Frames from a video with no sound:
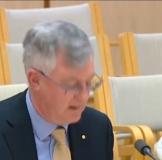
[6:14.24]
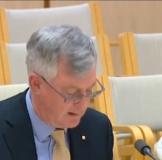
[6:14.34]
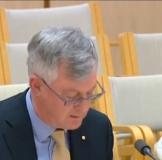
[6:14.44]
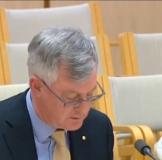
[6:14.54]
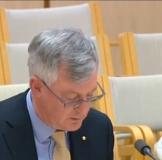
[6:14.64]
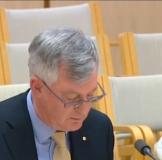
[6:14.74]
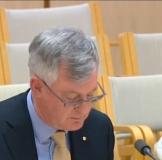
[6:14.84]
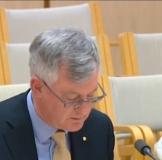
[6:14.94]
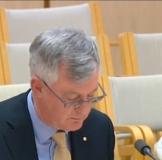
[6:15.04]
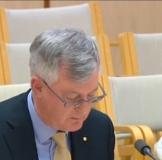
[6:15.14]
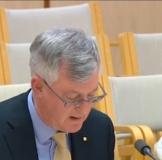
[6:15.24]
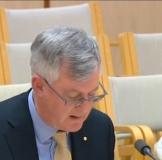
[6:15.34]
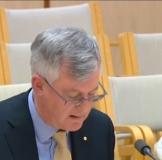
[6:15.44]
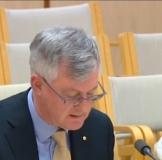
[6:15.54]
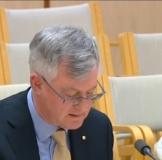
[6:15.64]
In terms of
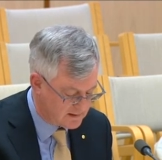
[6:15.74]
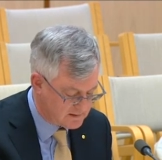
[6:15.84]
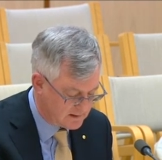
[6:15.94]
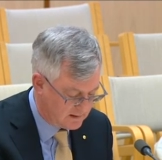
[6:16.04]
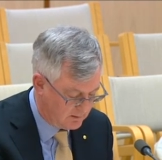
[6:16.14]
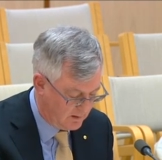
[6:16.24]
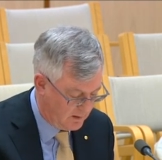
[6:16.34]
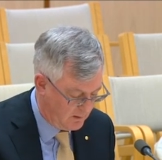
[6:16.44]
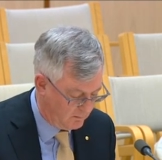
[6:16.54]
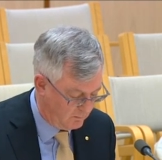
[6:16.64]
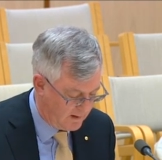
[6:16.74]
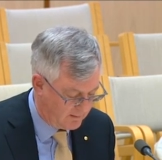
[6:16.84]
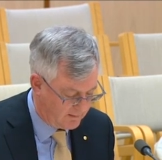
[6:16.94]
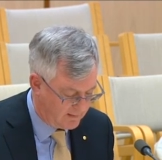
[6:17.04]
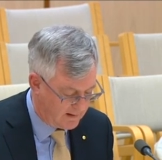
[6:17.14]
me assessing
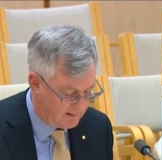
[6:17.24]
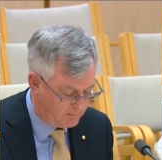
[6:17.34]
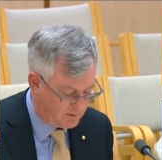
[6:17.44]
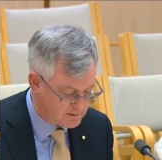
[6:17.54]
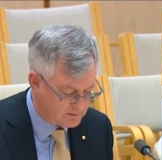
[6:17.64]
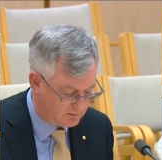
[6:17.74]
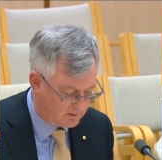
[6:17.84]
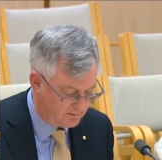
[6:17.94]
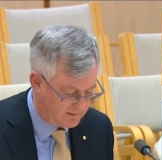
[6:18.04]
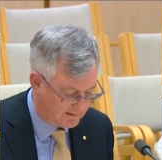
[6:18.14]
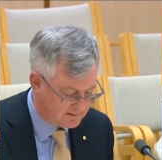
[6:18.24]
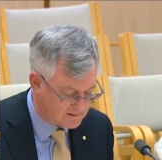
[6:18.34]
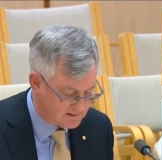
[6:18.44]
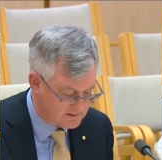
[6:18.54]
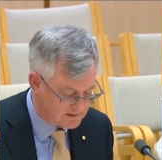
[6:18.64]
whether their personal conduct
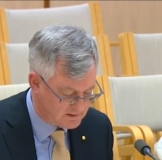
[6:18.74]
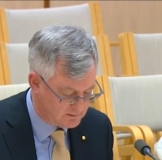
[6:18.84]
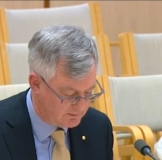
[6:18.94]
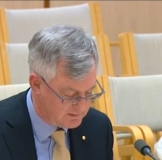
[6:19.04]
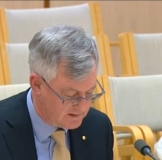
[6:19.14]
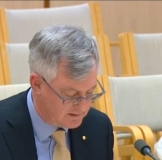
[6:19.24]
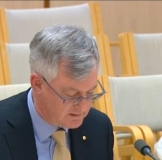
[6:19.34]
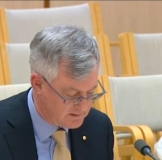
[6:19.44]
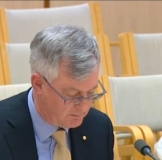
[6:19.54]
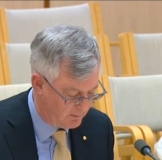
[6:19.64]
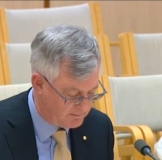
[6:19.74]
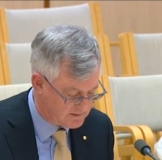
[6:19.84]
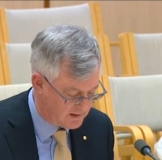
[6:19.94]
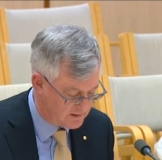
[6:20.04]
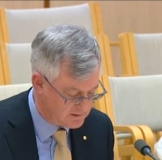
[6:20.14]
is consistent with the dignity,
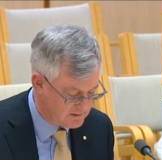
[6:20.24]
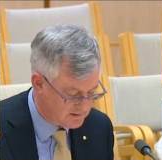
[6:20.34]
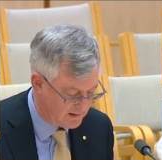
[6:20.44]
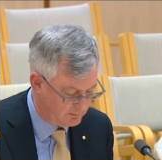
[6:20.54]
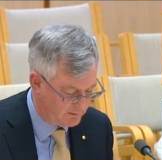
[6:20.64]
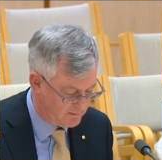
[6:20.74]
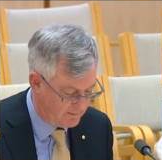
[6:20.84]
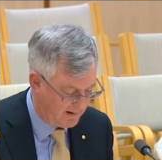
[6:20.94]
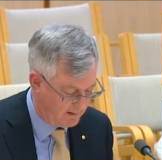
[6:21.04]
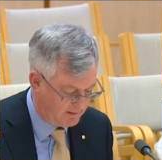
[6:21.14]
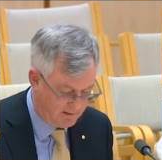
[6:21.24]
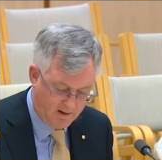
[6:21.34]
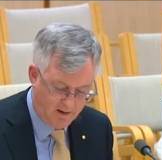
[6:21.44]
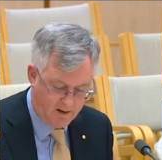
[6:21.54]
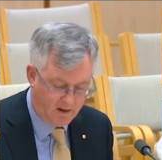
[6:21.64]
reputation, integrity of the parliament,
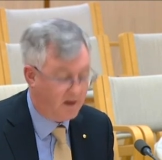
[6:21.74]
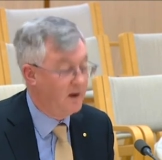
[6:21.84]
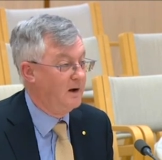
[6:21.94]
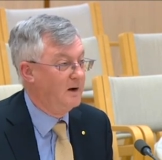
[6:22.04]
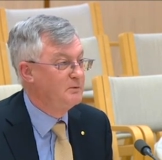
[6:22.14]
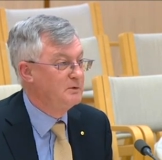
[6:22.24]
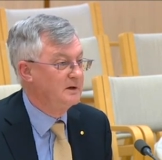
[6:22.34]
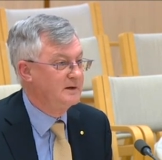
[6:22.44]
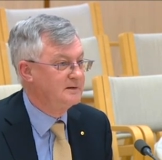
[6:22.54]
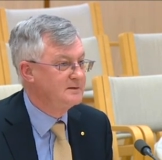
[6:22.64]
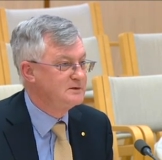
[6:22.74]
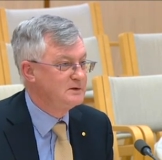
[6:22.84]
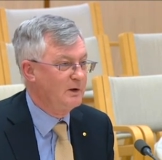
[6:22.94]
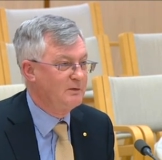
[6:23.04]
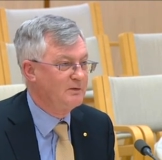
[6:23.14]
I really
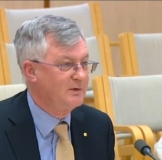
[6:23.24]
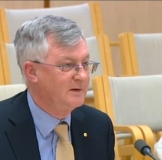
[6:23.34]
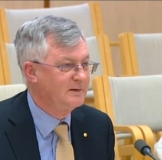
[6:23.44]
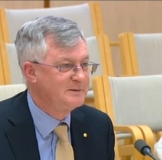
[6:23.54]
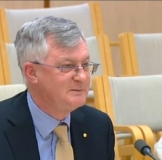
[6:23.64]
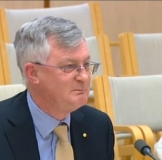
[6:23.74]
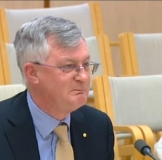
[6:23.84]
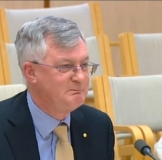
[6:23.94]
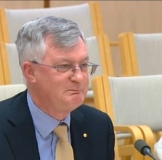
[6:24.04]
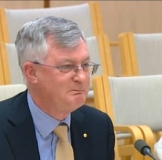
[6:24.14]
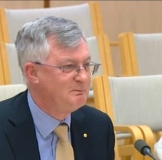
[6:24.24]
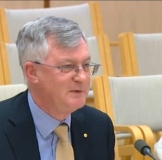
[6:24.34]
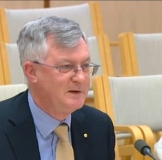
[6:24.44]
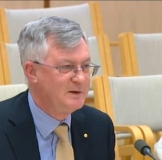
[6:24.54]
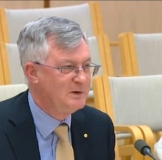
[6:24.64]
don't think
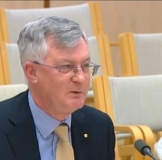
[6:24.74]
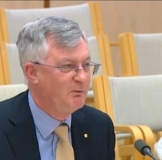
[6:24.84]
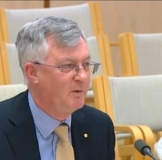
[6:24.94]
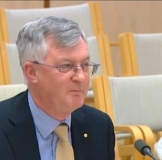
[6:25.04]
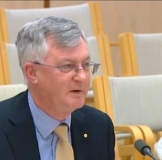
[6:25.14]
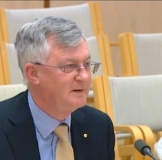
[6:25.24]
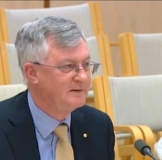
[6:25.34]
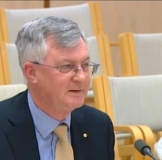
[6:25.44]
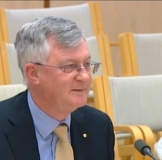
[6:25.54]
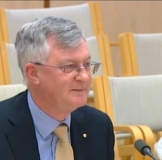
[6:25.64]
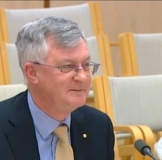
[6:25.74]
you want me to